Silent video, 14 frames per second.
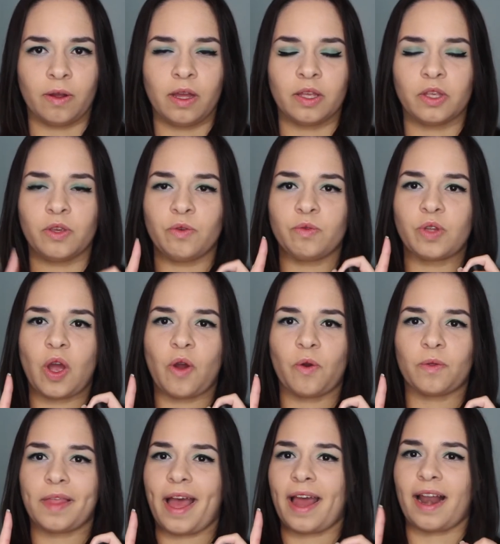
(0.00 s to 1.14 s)
you know
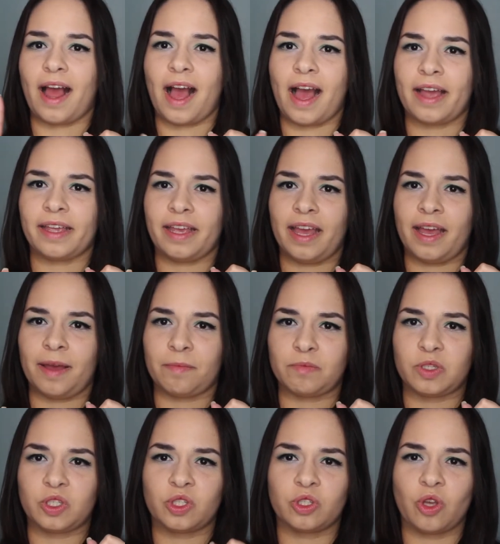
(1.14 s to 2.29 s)
that I am
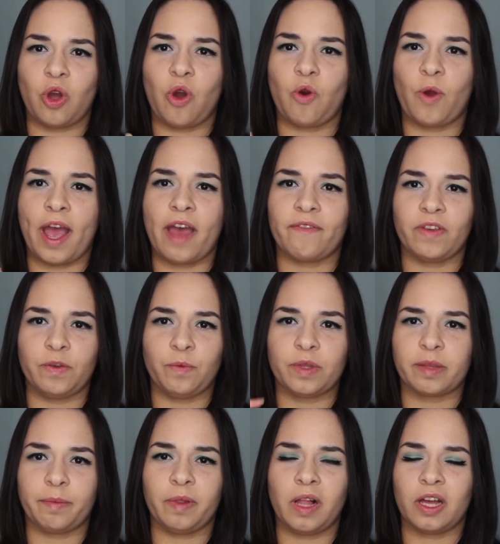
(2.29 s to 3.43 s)
so heavy with
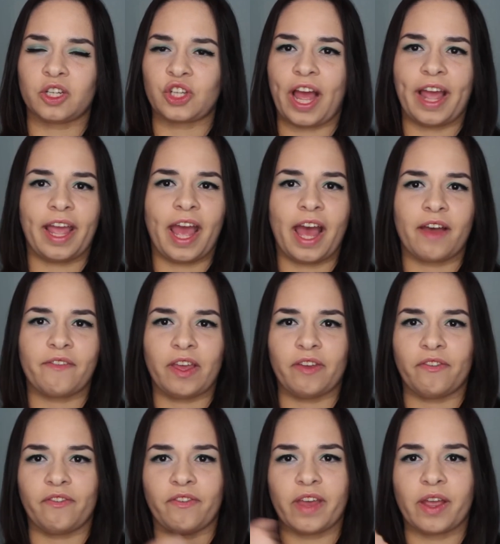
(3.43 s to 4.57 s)
the blush. I have
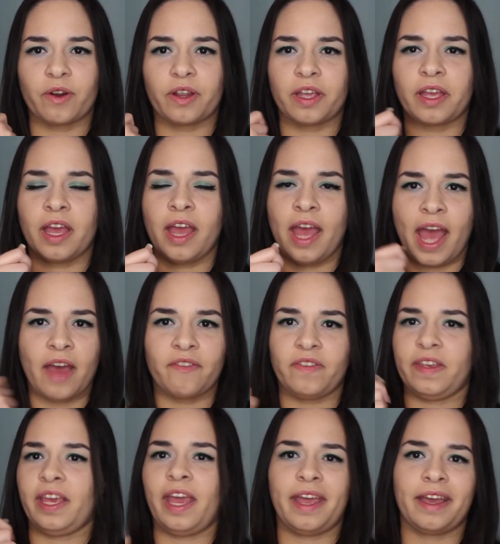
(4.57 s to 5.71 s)
a very
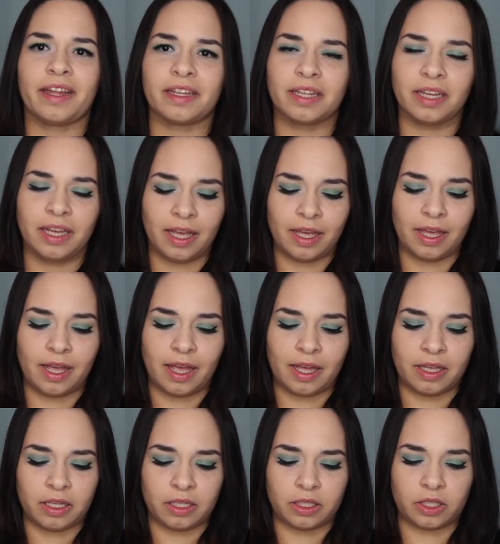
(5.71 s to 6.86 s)
heavy hand.
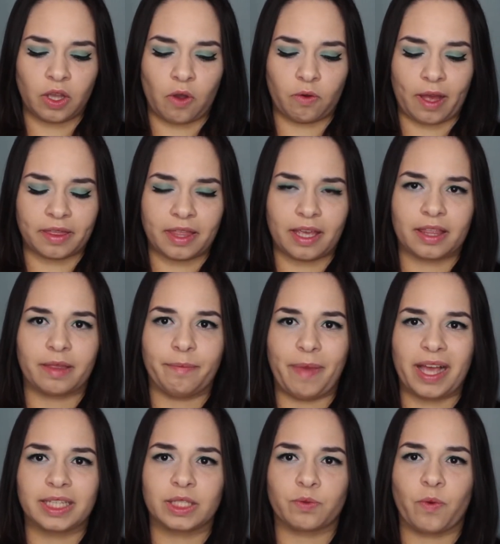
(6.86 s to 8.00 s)
So I think the
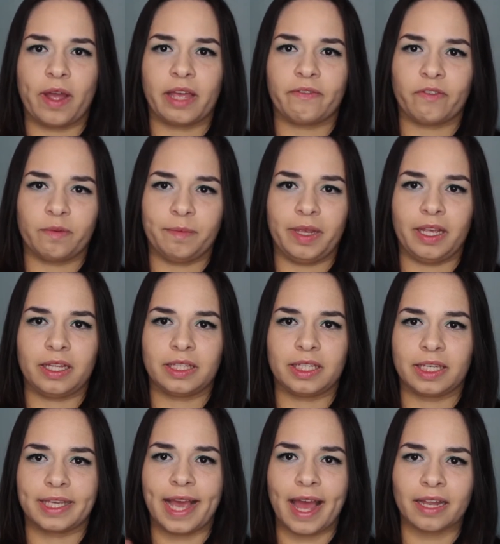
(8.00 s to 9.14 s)
best way for me to
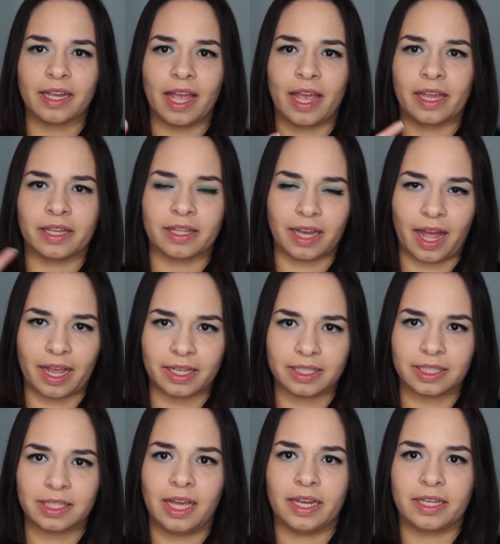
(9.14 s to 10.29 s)
get a
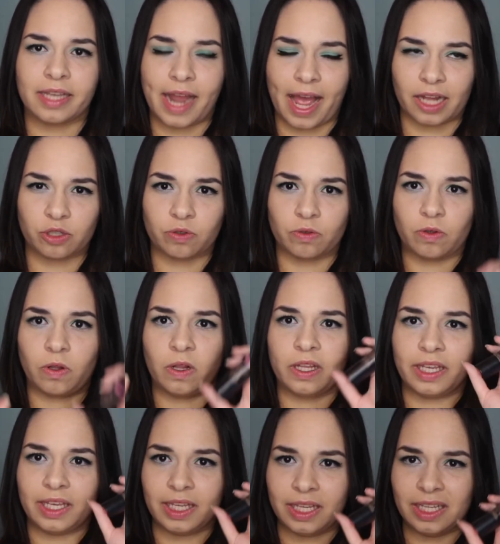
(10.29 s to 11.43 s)
nice, natural,
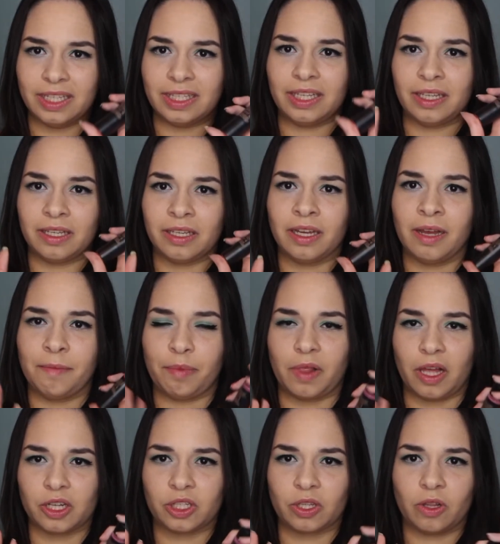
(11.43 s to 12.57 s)
easy
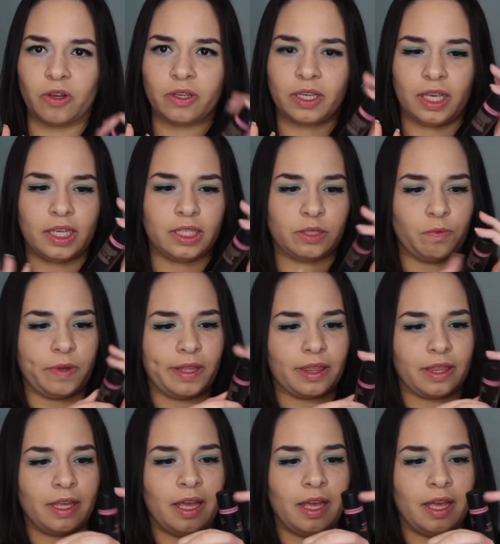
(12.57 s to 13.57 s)
blush look is with